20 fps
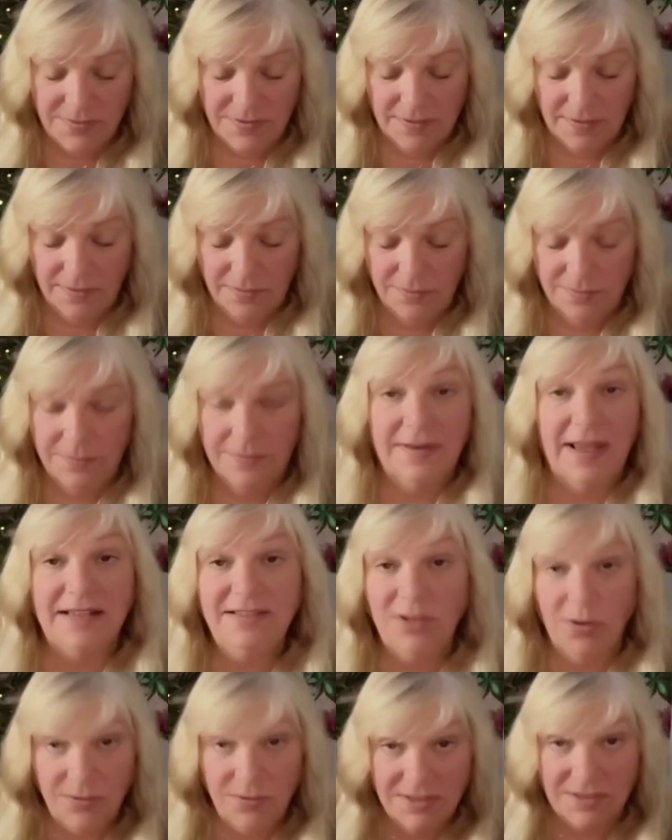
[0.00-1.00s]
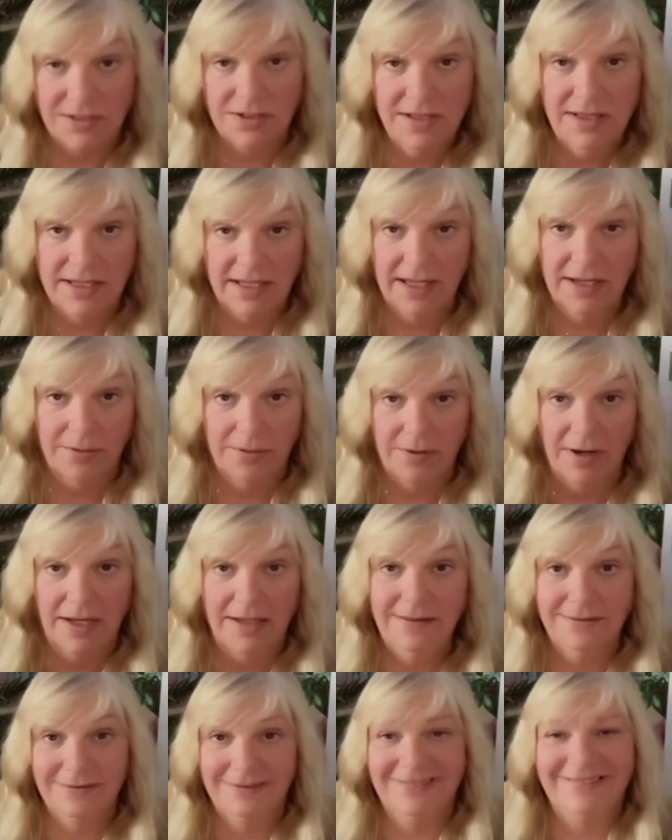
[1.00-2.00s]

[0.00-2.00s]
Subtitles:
So that's always a good thing, right?